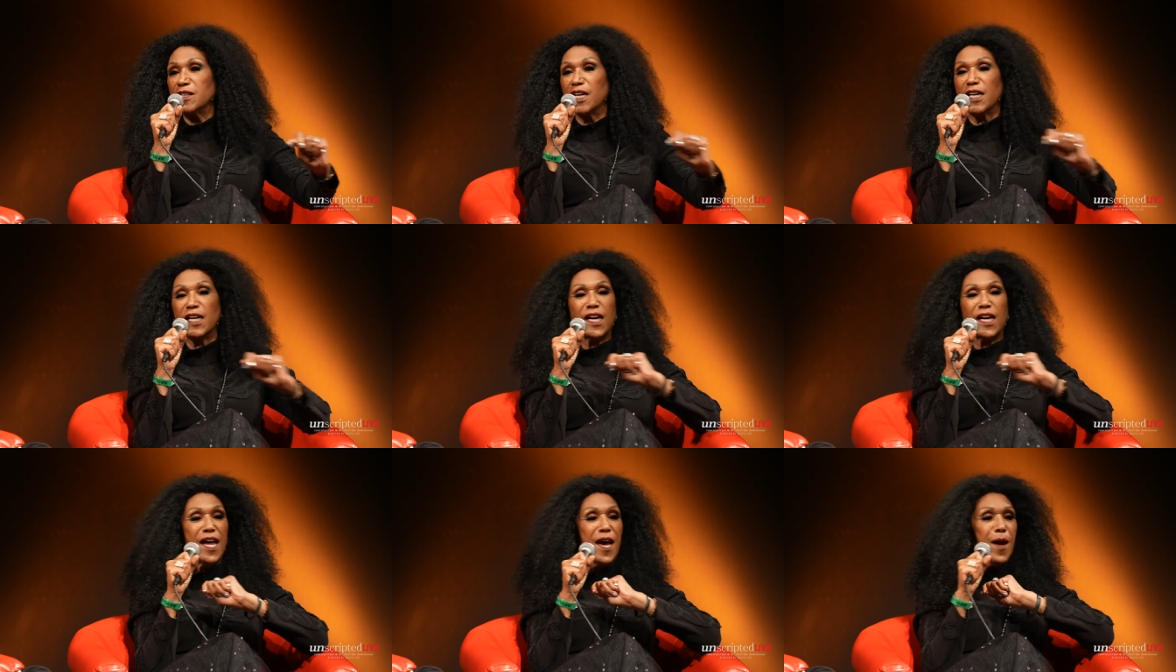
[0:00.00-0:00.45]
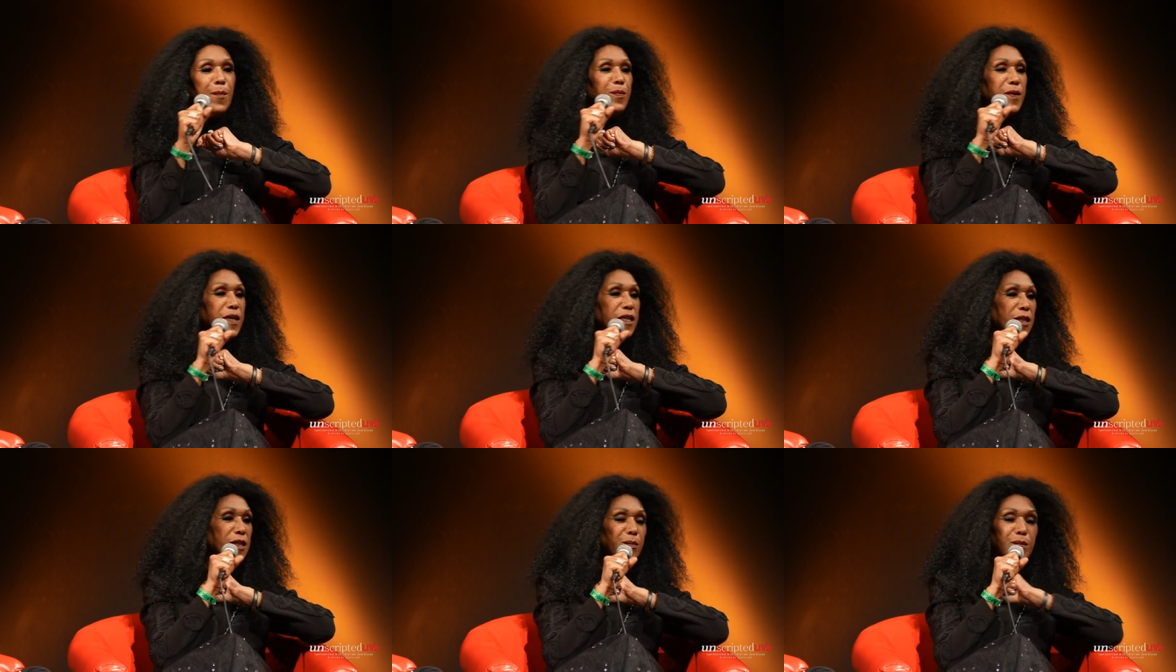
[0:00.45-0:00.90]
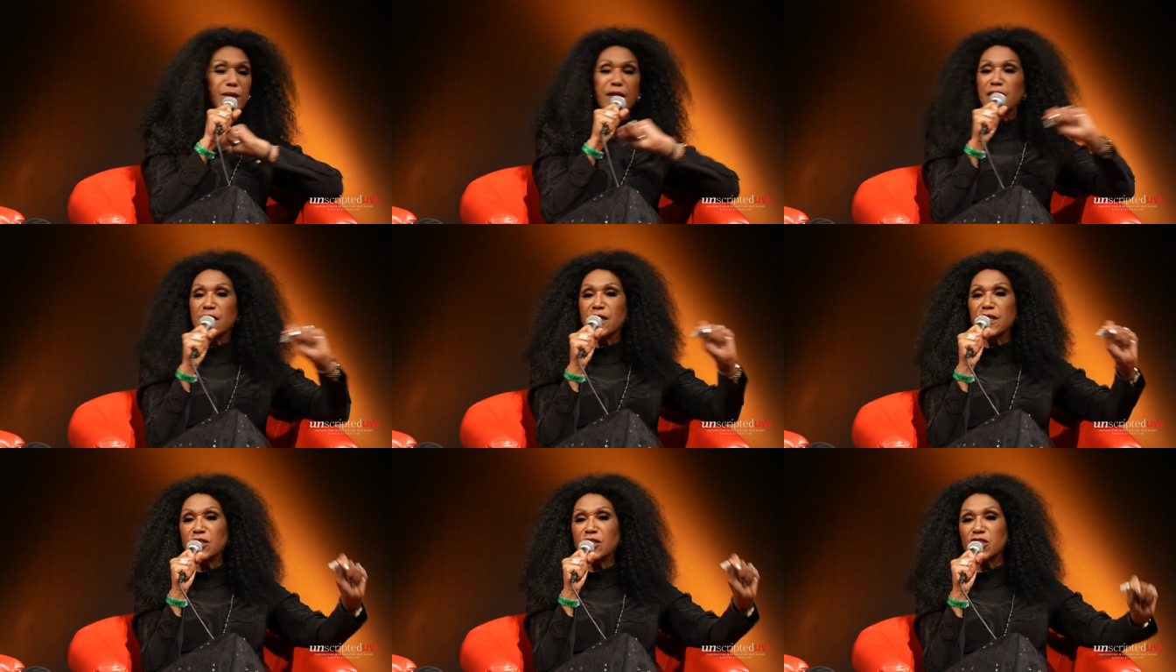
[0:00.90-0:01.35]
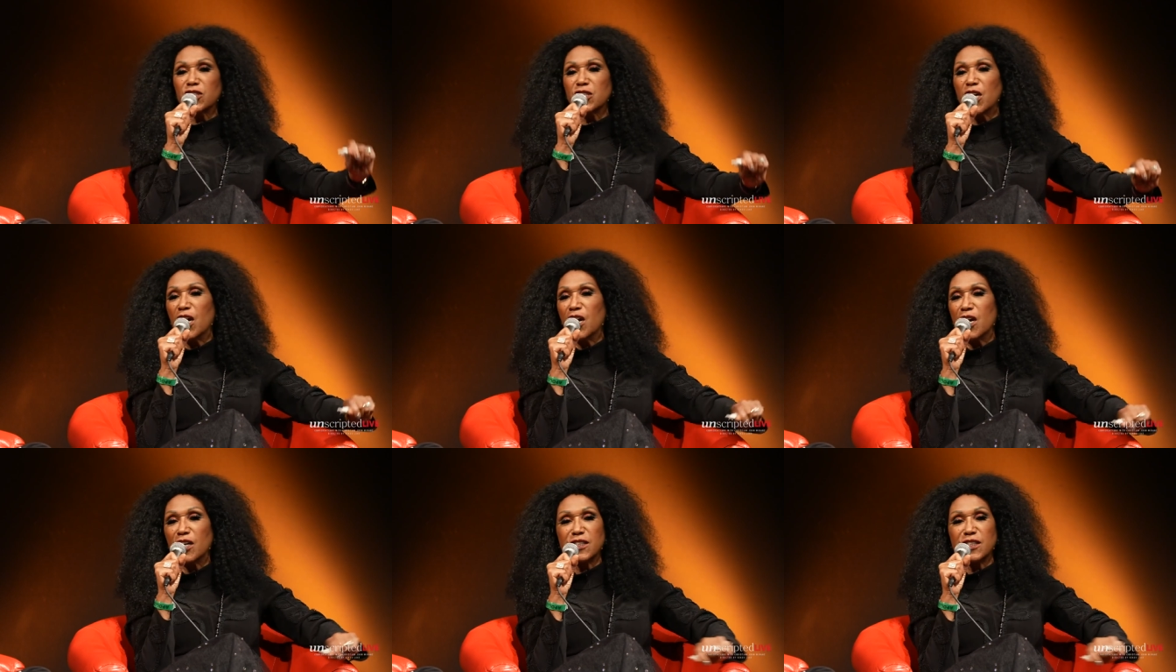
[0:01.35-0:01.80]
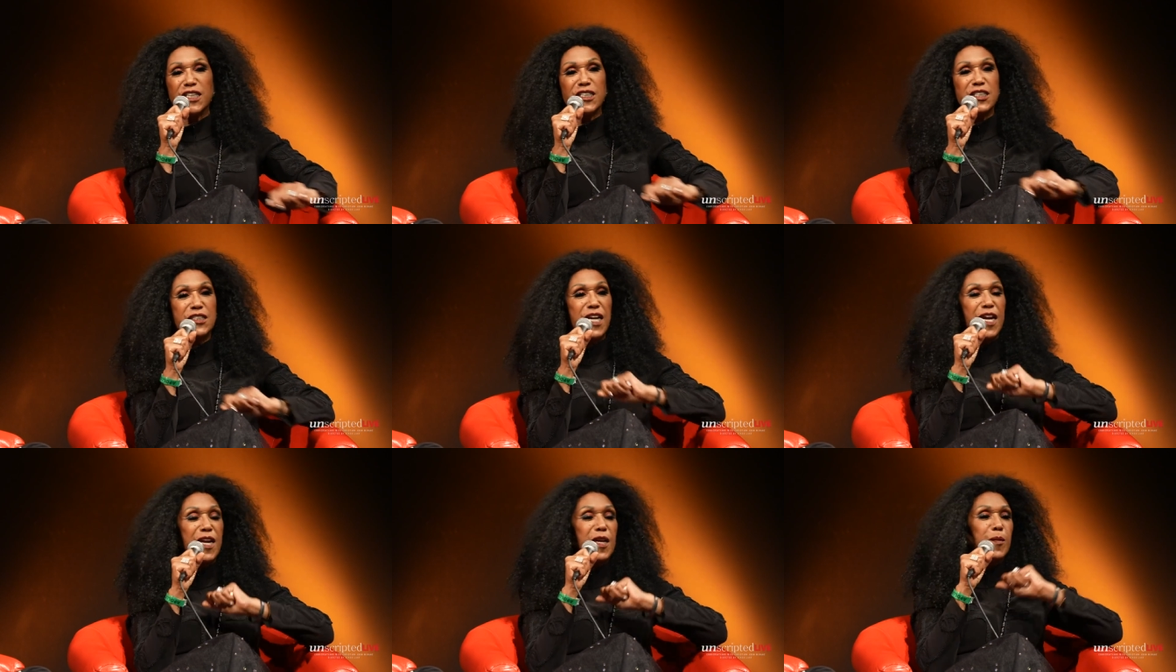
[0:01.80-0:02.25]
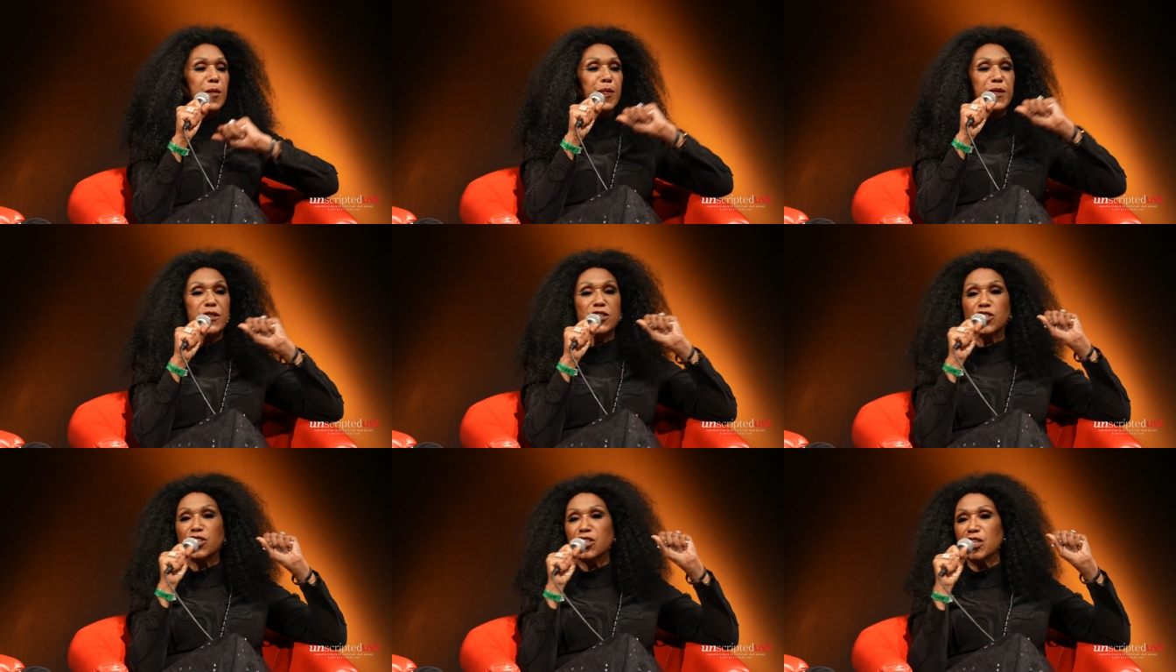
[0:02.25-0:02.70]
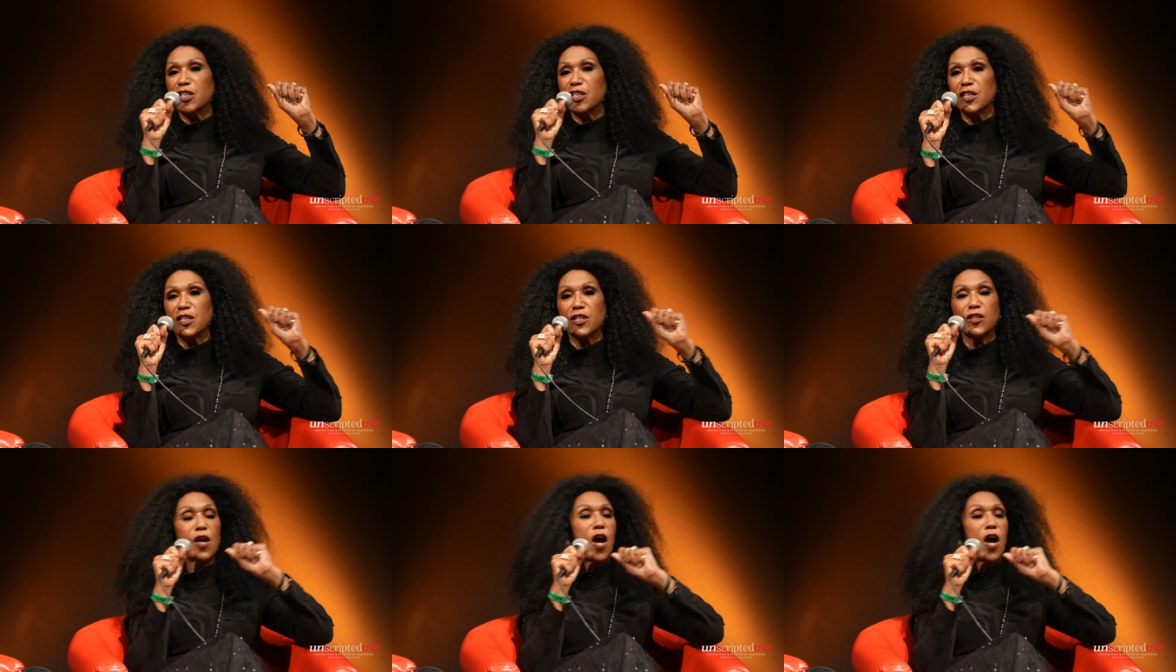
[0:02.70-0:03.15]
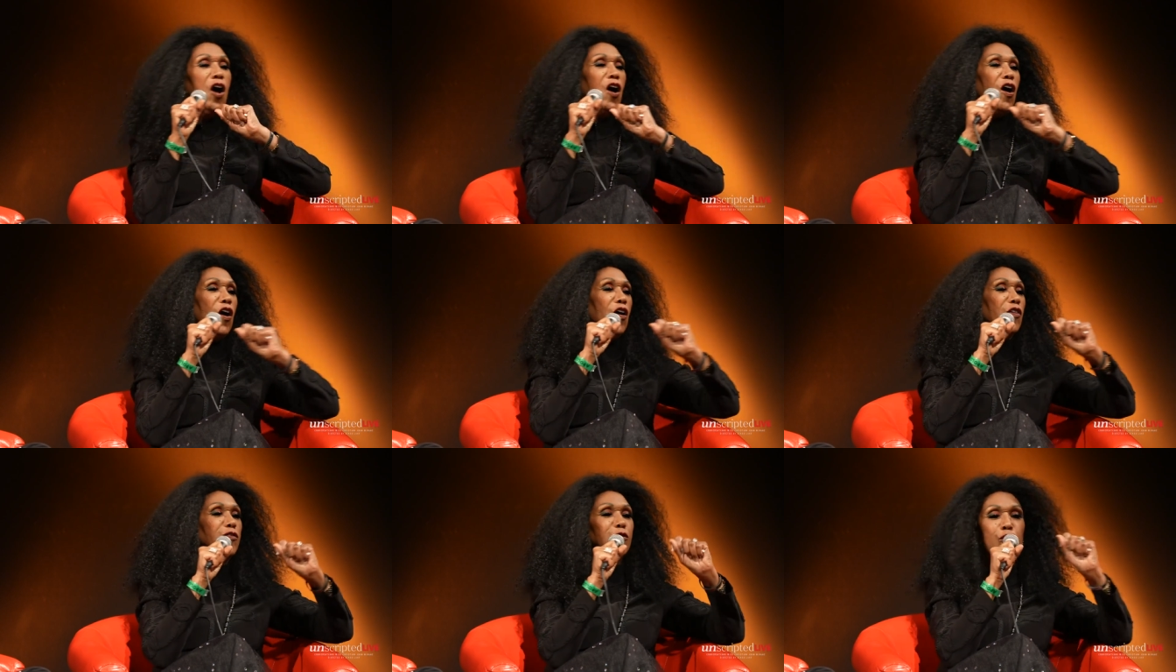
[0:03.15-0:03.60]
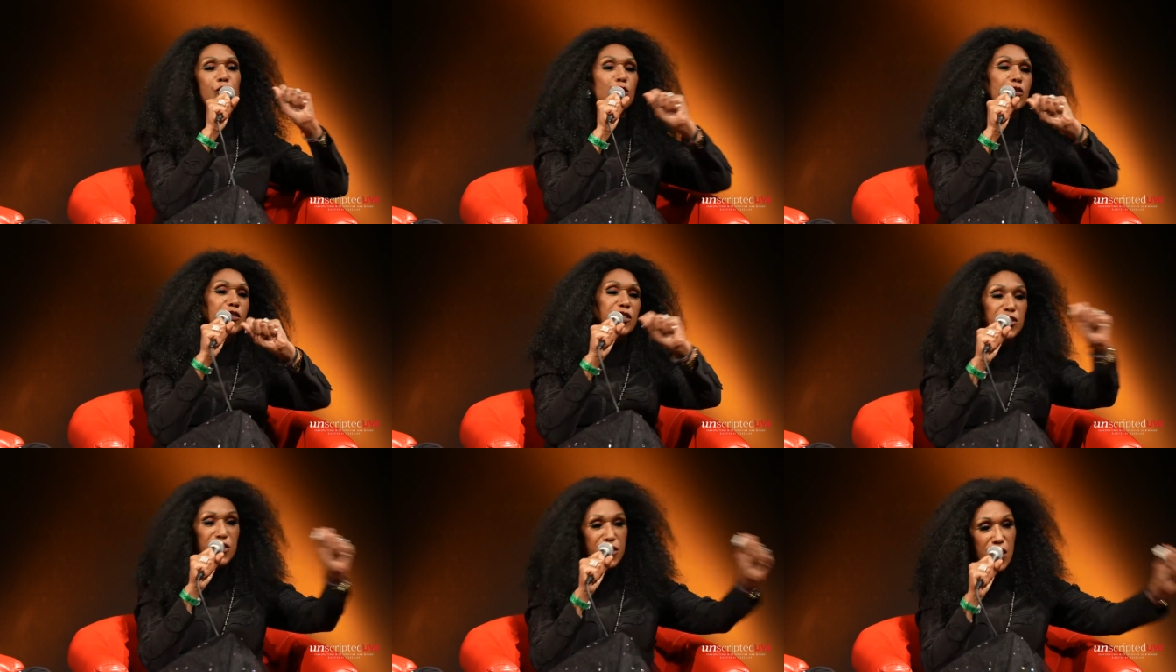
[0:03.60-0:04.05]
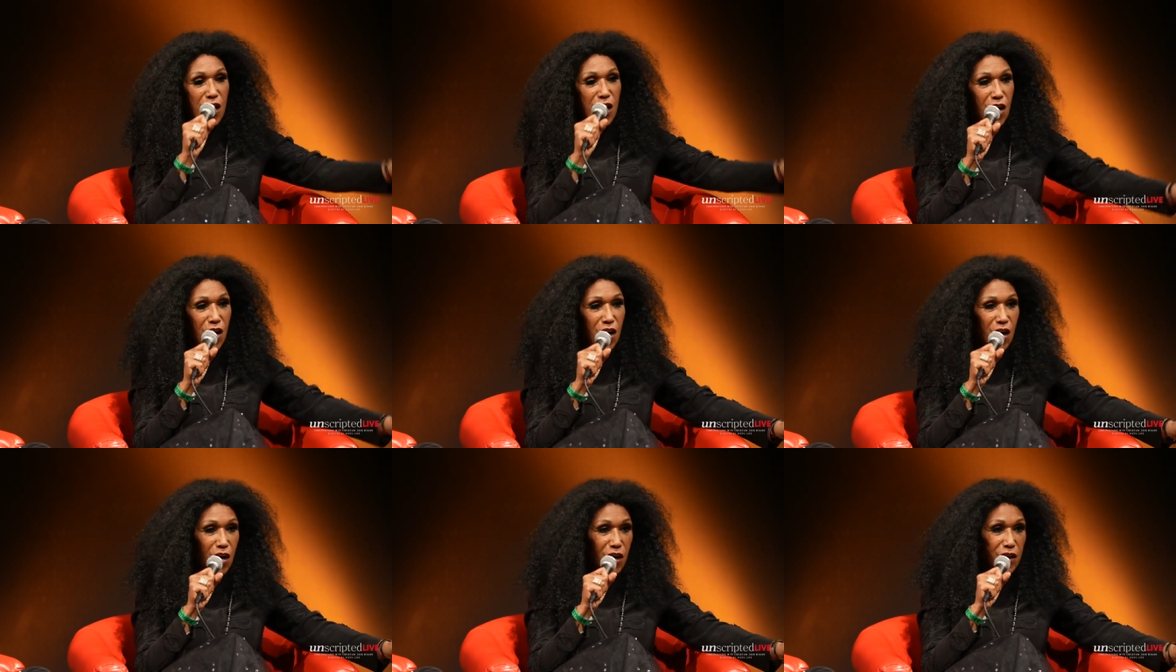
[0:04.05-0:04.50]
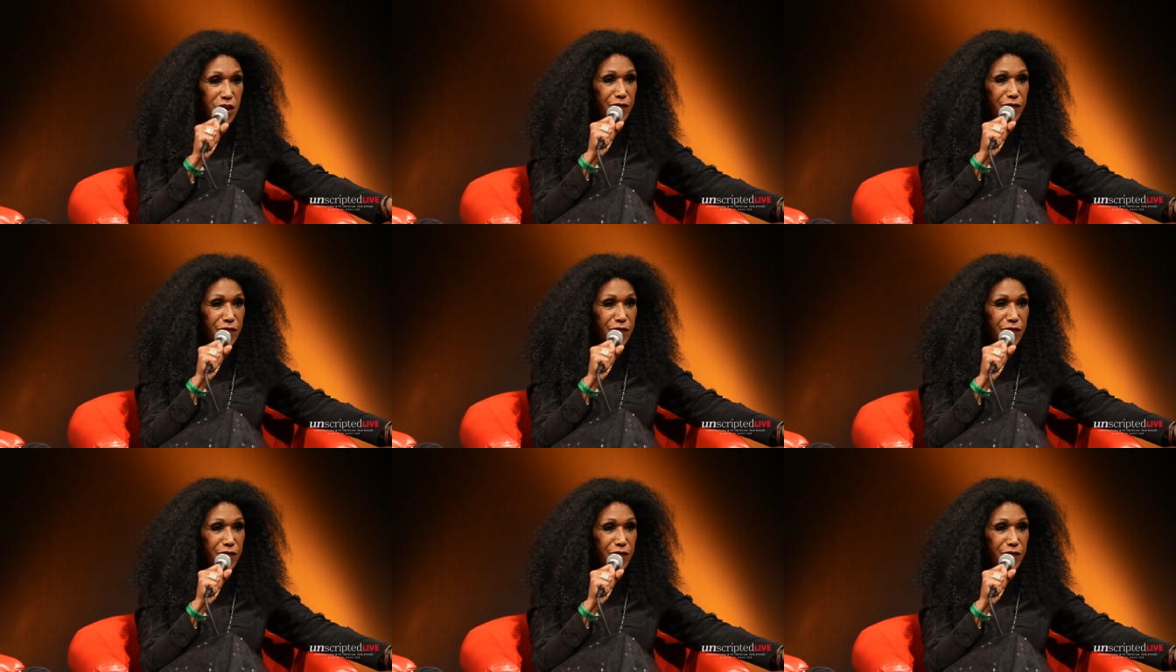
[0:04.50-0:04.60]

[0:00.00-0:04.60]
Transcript: they clap in the middle of the song, they stand up and cheer all through the song